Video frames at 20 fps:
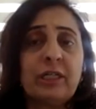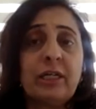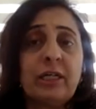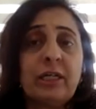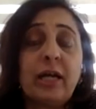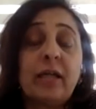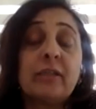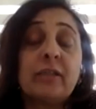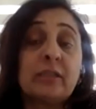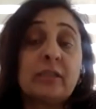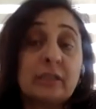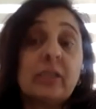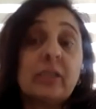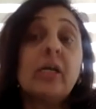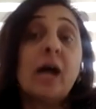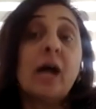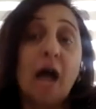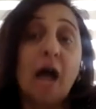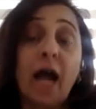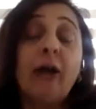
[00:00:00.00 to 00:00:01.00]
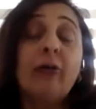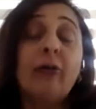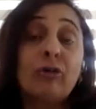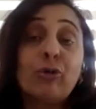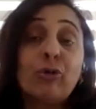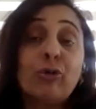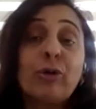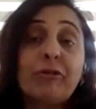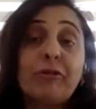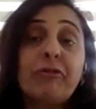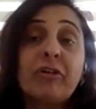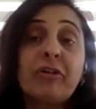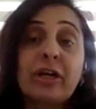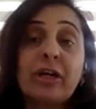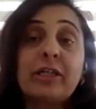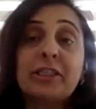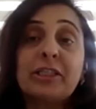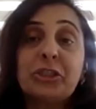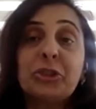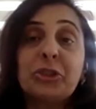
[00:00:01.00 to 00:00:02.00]
And I have to give
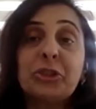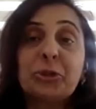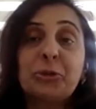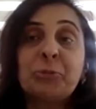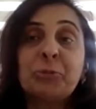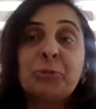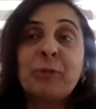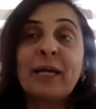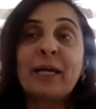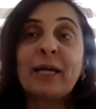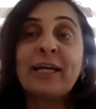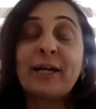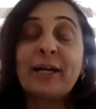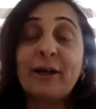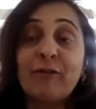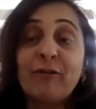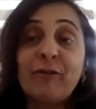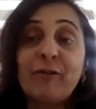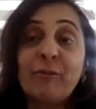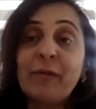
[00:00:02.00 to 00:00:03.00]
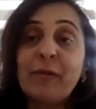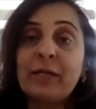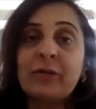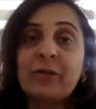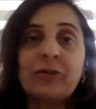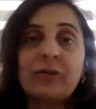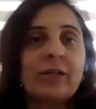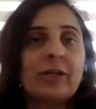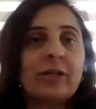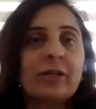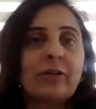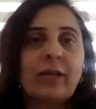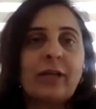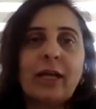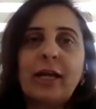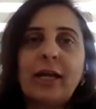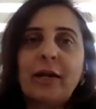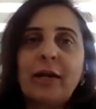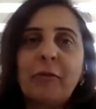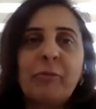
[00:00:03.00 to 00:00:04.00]
credit to my government that
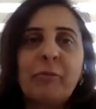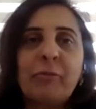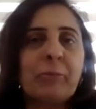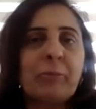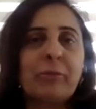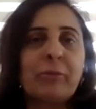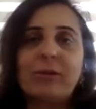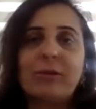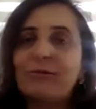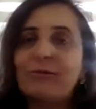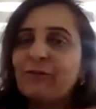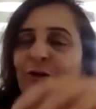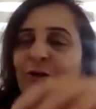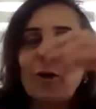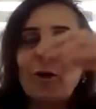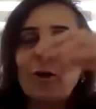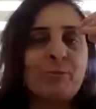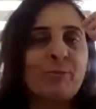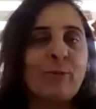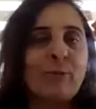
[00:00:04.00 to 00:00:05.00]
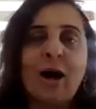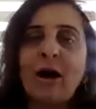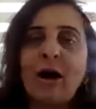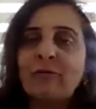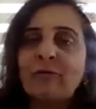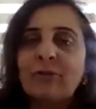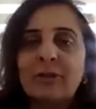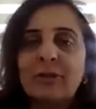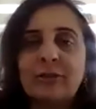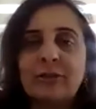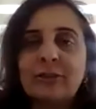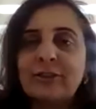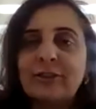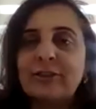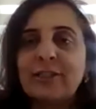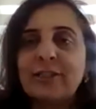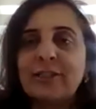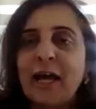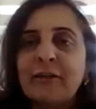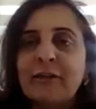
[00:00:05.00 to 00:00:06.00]
they get people from Harvard,
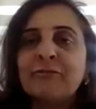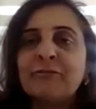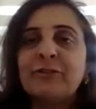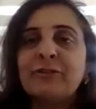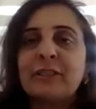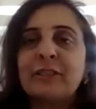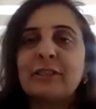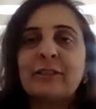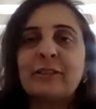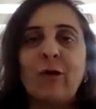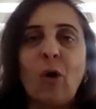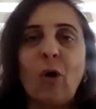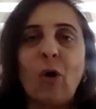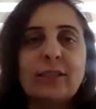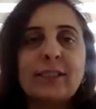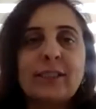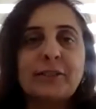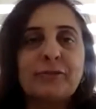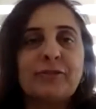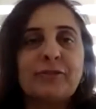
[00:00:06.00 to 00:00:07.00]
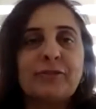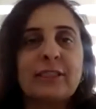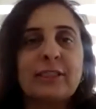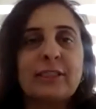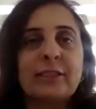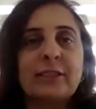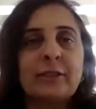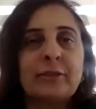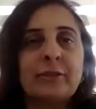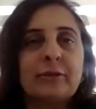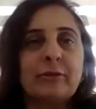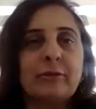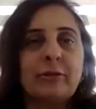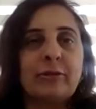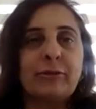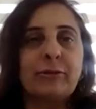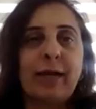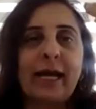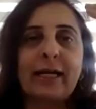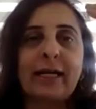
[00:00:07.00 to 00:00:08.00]
Stanford, Oxford, you know,
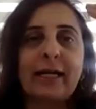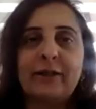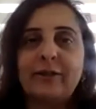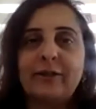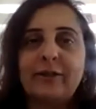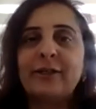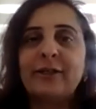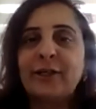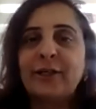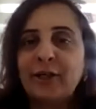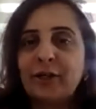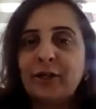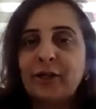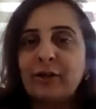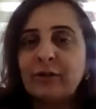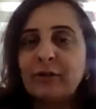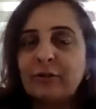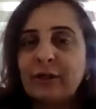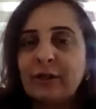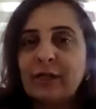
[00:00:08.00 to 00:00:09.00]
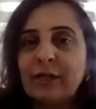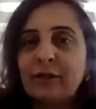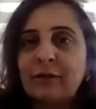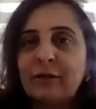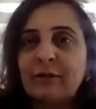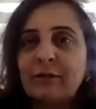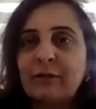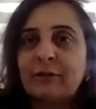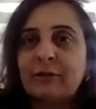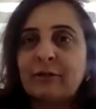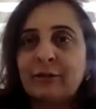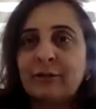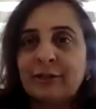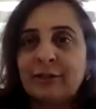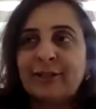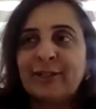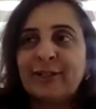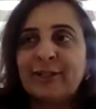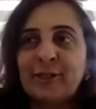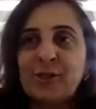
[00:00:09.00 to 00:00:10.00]
to head their
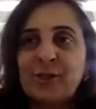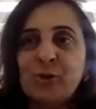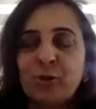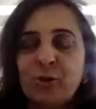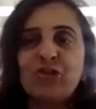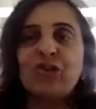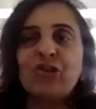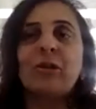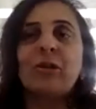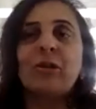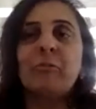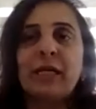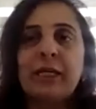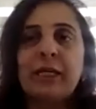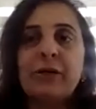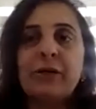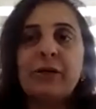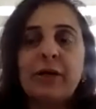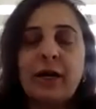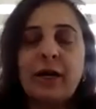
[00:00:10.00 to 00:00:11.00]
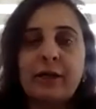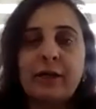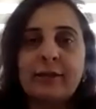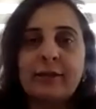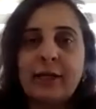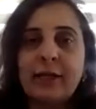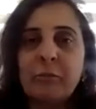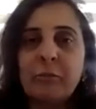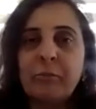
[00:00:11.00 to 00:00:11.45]
social media and their